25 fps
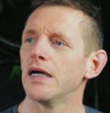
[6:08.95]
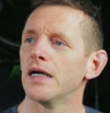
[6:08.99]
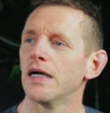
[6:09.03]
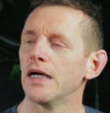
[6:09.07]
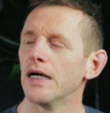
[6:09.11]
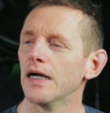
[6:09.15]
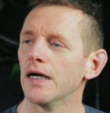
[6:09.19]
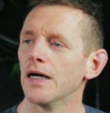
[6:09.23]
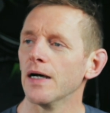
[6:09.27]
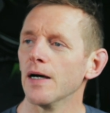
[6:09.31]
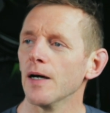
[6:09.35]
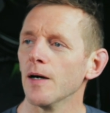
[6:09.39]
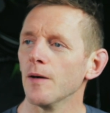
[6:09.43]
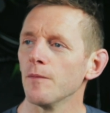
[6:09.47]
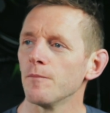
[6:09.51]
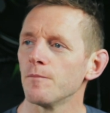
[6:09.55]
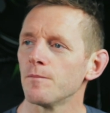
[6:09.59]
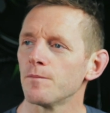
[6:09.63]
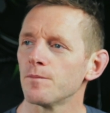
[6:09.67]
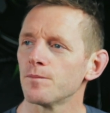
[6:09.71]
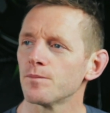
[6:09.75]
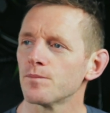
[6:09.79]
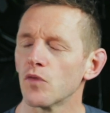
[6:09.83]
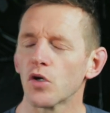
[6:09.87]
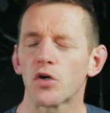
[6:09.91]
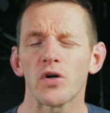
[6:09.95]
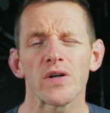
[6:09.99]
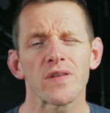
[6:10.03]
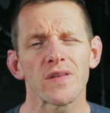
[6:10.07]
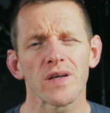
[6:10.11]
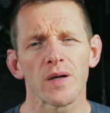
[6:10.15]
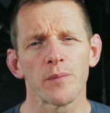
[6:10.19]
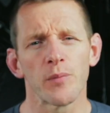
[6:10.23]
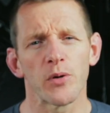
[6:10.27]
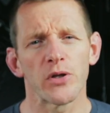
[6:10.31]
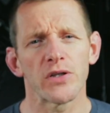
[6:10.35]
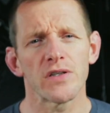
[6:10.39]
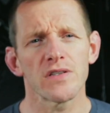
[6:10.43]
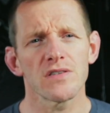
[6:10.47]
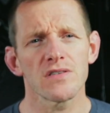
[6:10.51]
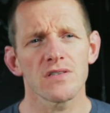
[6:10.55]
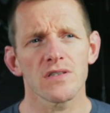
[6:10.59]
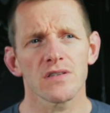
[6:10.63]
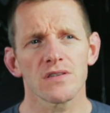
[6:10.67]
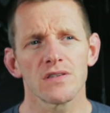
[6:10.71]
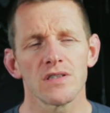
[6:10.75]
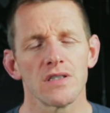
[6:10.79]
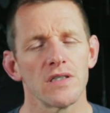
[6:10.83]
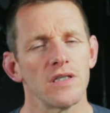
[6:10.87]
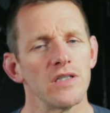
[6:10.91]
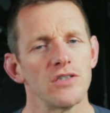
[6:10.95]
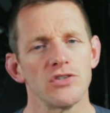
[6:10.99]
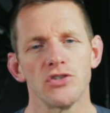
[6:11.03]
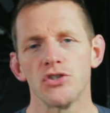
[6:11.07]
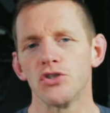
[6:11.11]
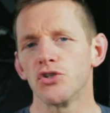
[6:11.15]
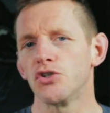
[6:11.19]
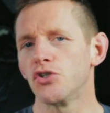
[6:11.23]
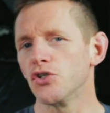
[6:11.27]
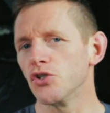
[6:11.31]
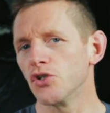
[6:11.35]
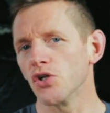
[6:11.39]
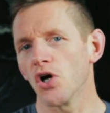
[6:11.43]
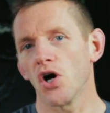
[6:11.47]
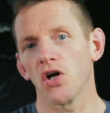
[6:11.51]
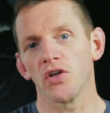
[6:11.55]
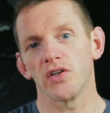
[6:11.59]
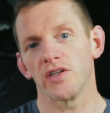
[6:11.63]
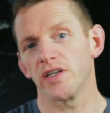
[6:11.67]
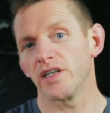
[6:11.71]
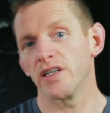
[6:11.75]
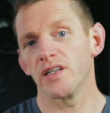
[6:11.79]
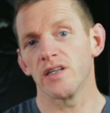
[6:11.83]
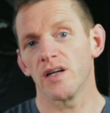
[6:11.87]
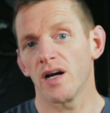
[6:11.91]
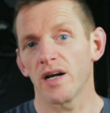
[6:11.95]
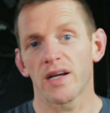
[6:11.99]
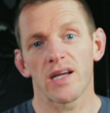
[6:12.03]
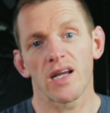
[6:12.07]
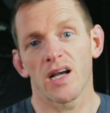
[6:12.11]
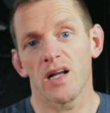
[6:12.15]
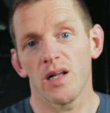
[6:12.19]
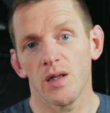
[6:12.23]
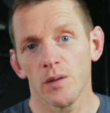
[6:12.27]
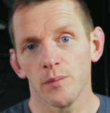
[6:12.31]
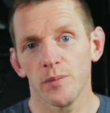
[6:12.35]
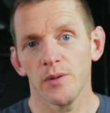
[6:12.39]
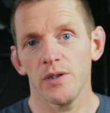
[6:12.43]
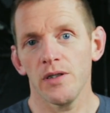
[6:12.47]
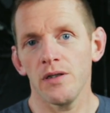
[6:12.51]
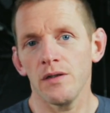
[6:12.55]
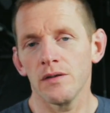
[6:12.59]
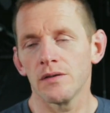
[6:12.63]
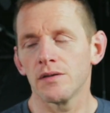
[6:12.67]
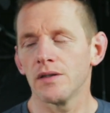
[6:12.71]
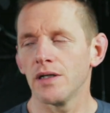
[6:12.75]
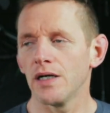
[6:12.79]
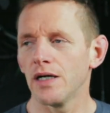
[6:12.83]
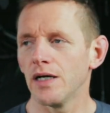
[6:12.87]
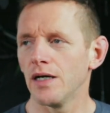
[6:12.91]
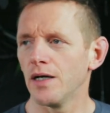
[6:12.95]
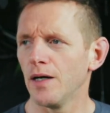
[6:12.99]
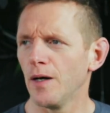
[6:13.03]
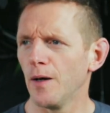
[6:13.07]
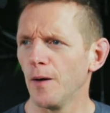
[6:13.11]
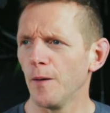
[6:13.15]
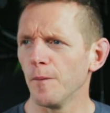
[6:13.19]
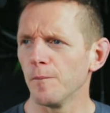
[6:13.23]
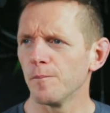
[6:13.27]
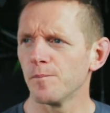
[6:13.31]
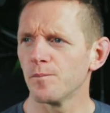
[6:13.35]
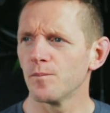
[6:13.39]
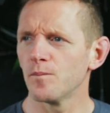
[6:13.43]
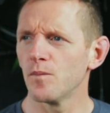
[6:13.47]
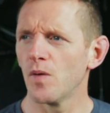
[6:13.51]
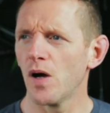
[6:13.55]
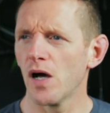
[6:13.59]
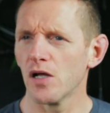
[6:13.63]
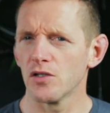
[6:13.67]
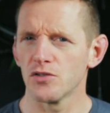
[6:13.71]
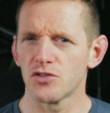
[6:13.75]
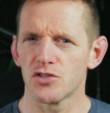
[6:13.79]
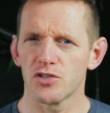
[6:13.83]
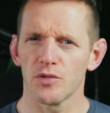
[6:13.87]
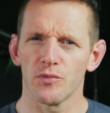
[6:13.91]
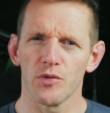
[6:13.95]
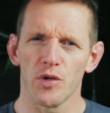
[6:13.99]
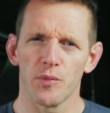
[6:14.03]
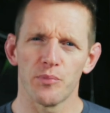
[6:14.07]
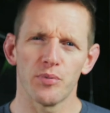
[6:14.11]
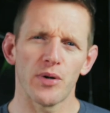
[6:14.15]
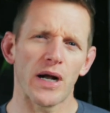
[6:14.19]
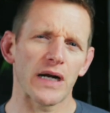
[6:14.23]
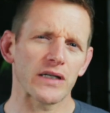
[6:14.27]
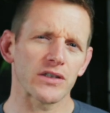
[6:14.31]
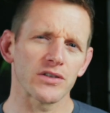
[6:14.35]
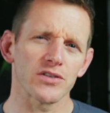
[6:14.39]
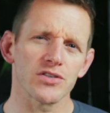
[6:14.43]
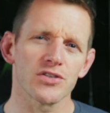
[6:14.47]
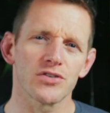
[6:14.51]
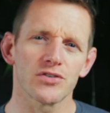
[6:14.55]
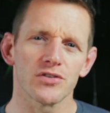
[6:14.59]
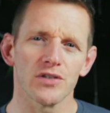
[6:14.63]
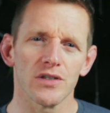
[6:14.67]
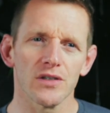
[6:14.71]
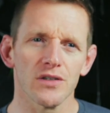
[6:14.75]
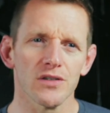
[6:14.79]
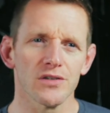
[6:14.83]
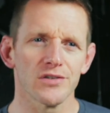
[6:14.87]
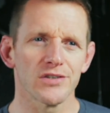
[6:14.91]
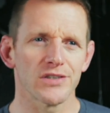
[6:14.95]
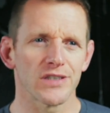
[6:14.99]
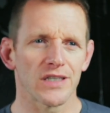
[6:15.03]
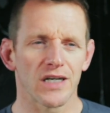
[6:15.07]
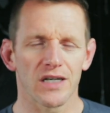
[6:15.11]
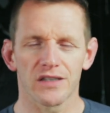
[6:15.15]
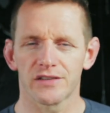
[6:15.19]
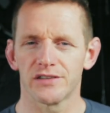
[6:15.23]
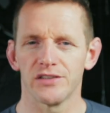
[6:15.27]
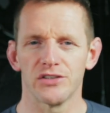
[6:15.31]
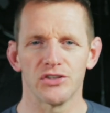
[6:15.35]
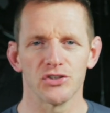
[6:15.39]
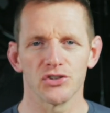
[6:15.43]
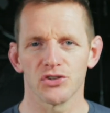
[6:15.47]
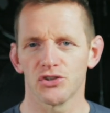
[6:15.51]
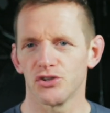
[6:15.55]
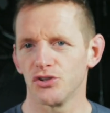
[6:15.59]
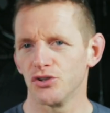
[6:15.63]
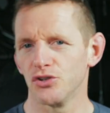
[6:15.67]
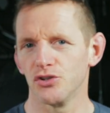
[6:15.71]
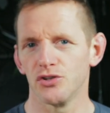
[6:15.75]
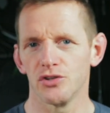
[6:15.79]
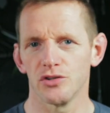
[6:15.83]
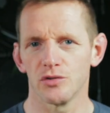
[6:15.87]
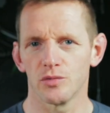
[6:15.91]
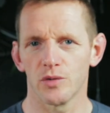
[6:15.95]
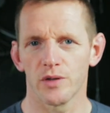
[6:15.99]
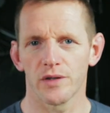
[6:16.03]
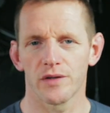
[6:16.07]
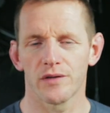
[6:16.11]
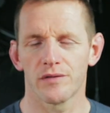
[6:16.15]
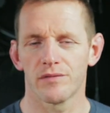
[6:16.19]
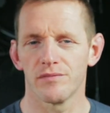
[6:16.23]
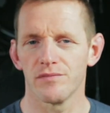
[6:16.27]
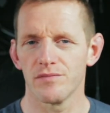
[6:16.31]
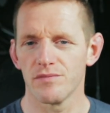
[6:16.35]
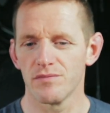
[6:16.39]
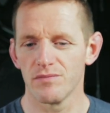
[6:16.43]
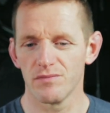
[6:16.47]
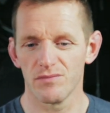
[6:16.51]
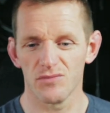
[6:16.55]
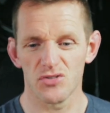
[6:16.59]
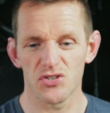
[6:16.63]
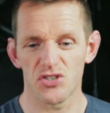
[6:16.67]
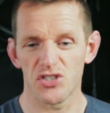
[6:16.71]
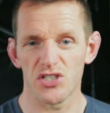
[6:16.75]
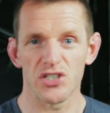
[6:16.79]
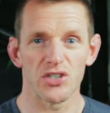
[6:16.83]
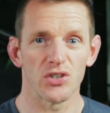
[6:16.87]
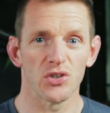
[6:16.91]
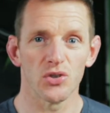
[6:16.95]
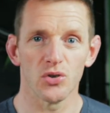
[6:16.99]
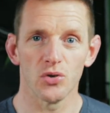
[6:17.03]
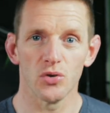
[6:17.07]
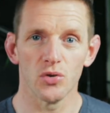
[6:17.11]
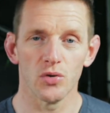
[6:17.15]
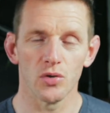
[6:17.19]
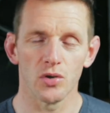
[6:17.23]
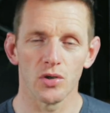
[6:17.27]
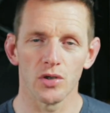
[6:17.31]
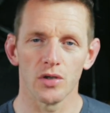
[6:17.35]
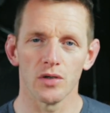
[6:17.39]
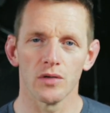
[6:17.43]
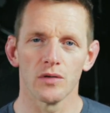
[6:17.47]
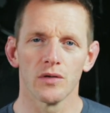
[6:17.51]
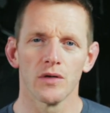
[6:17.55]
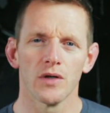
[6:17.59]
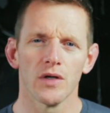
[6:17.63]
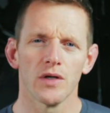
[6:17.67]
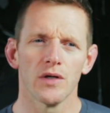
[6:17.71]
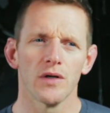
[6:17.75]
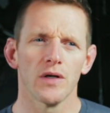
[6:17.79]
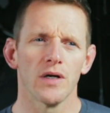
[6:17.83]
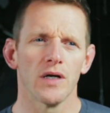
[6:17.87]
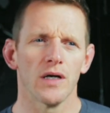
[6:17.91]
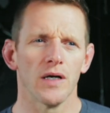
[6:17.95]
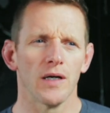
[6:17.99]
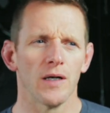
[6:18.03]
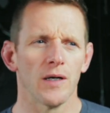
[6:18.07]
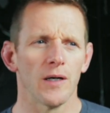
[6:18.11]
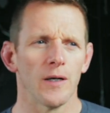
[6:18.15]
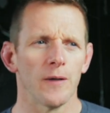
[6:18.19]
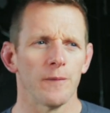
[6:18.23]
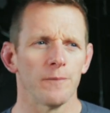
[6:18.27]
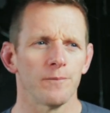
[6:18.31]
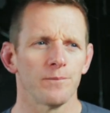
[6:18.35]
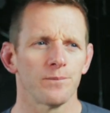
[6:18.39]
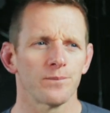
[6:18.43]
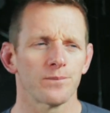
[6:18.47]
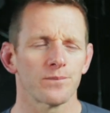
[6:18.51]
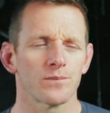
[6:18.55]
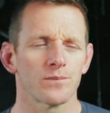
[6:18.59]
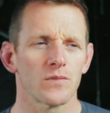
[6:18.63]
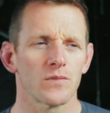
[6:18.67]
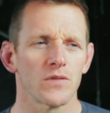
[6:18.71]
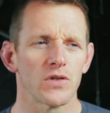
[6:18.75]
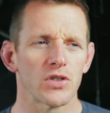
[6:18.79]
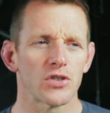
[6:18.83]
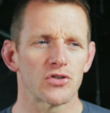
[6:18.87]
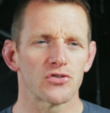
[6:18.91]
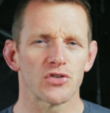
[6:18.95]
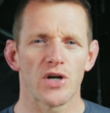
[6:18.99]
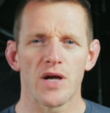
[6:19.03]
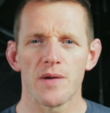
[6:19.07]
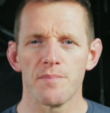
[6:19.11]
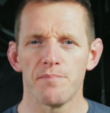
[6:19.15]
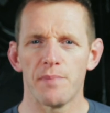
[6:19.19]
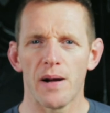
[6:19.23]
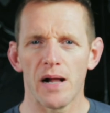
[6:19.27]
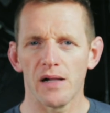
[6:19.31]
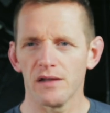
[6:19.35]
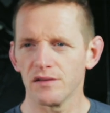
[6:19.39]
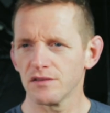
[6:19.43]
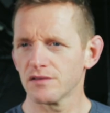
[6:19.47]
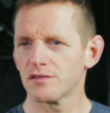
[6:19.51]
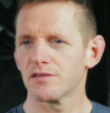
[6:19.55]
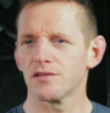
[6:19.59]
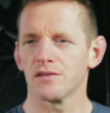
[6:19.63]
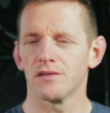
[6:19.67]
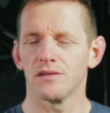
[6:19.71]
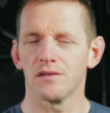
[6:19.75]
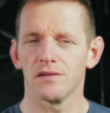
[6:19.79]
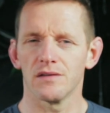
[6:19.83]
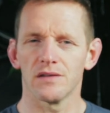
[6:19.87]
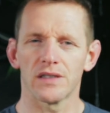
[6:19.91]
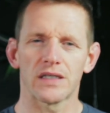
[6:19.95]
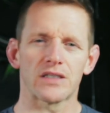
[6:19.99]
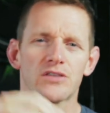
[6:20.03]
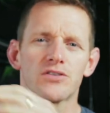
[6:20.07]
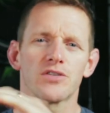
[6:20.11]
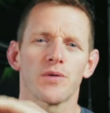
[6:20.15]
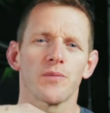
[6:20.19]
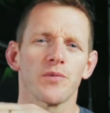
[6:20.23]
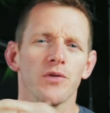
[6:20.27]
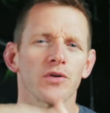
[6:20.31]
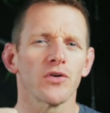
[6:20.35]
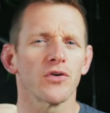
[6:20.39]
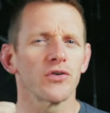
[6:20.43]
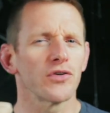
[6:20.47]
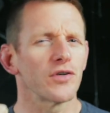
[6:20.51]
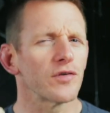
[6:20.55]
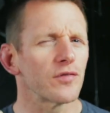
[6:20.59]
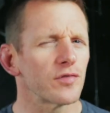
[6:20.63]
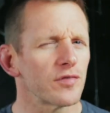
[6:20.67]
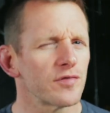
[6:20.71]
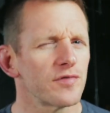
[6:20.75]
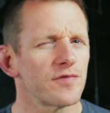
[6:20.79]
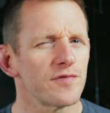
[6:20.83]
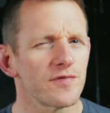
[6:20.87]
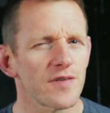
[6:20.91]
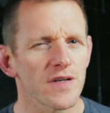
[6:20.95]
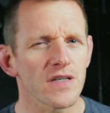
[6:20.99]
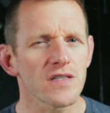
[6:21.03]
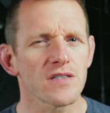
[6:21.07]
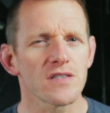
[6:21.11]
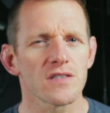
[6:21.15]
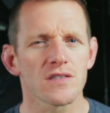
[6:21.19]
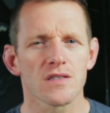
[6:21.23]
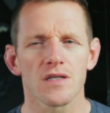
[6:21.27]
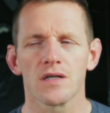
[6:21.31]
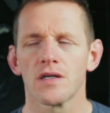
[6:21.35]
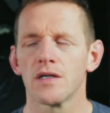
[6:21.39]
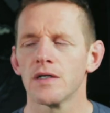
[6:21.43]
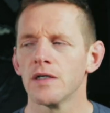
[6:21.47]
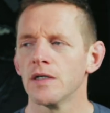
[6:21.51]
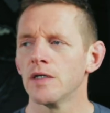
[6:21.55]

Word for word: Um, the great thing about this actually is you do not need a kettlebell. Um, and some of the practice drills you can actually just use with zero or um, you try balancing like something on your fist.